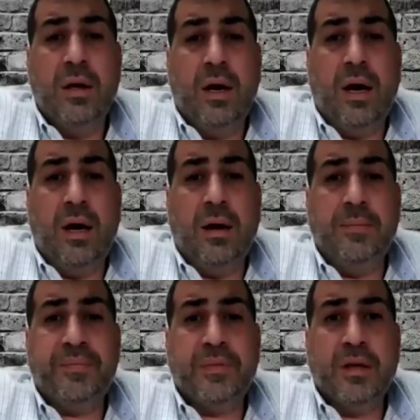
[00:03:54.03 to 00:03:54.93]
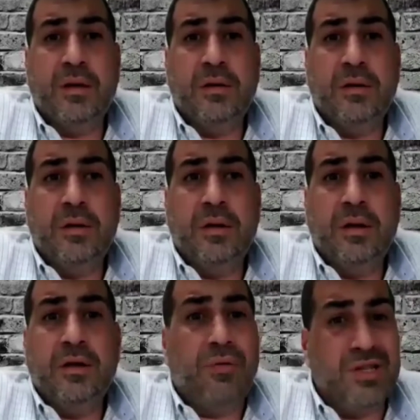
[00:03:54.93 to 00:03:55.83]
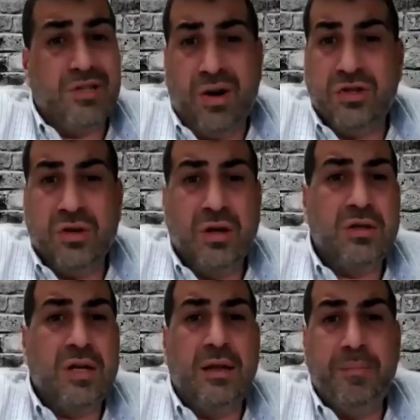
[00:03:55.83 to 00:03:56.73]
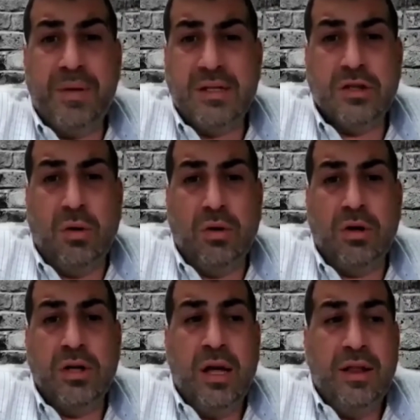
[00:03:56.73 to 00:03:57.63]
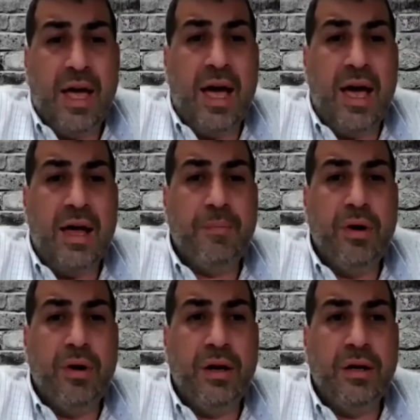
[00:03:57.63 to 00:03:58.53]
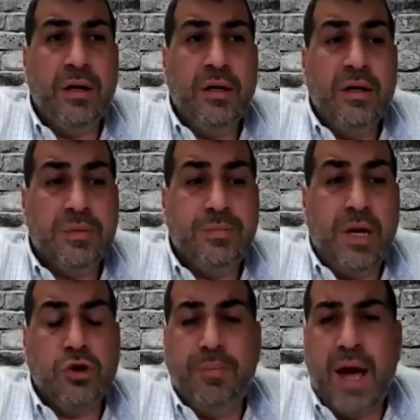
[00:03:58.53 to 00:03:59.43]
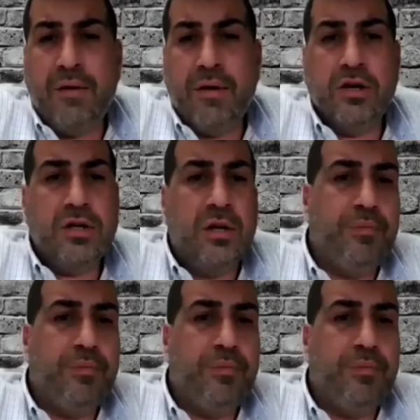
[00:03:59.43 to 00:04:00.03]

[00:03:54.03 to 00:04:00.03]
Um, the restaurateurs and the business owners that had to put in special barriers and